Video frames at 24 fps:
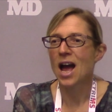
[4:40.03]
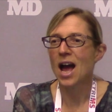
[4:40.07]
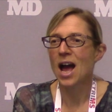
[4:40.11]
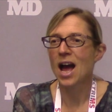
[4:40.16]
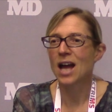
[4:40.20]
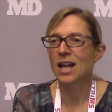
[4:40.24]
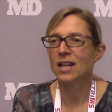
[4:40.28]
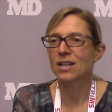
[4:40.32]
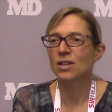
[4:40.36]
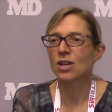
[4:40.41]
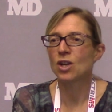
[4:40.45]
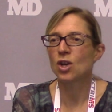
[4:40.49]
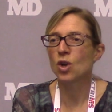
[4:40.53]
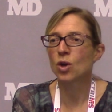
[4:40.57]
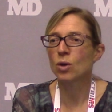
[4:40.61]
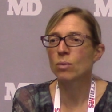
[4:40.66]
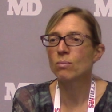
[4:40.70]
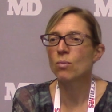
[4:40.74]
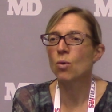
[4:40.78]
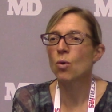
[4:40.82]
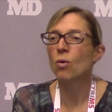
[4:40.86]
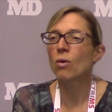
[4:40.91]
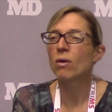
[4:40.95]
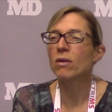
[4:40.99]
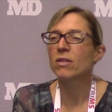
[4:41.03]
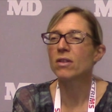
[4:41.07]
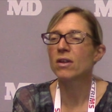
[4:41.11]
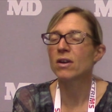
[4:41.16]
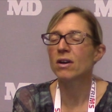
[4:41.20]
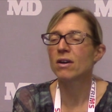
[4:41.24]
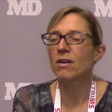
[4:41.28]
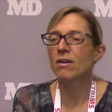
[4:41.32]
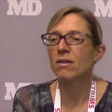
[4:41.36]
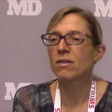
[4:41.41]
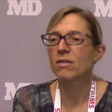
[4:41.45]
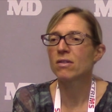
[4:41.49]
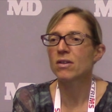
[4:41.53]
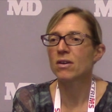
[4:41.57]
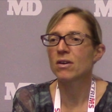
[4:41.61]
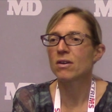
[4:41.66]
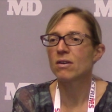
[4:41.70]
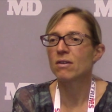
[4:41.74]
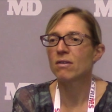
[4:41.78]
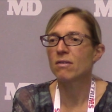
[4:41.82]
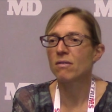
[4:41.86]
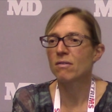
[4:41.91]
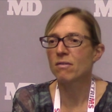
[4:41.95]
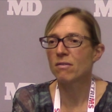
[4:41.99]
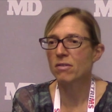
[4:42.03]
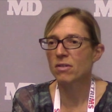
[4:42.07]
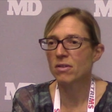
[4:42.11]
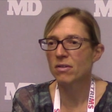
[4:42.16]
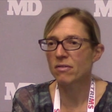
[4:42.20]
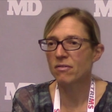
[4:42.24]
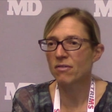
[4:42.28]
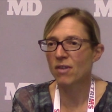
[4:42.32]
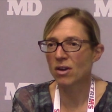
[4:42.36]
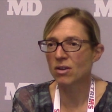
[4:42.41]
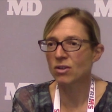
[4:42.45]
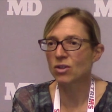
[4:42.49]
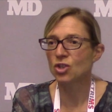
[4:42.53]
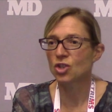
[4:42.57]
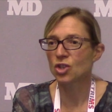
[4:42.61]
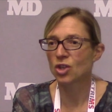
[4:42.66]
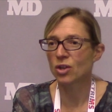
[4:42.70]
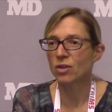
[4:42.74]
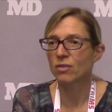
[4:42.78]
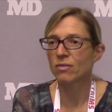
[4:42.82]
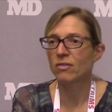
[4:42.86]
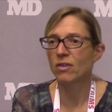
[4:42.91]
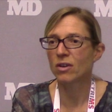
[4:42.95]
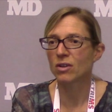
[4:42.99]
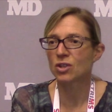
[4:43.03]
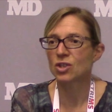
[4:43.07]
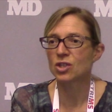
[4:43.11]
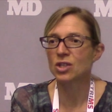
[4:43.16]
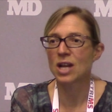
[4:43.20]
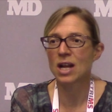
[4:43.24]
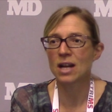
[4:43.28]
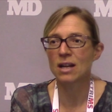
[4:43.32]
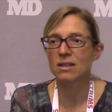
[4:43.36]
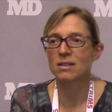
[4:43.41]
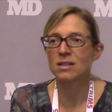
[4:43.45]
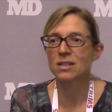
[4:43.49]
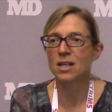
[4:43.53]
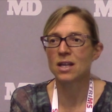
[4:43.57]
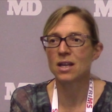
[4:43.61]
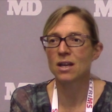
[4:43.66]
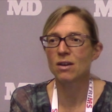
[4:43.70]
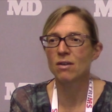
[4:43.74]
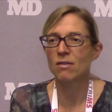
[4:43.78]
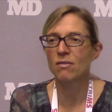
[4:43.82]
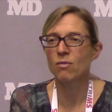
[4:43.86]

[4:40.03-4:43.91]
and look more at the functionality